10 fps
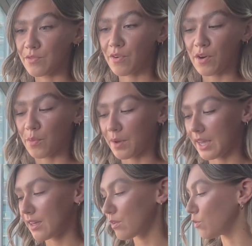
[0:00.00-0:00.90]
far
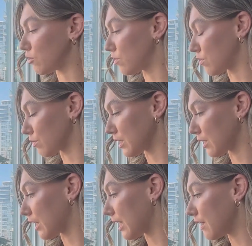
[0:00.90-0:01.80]
away, which is really
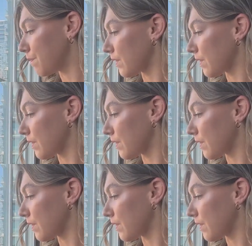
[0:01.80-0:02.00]
great.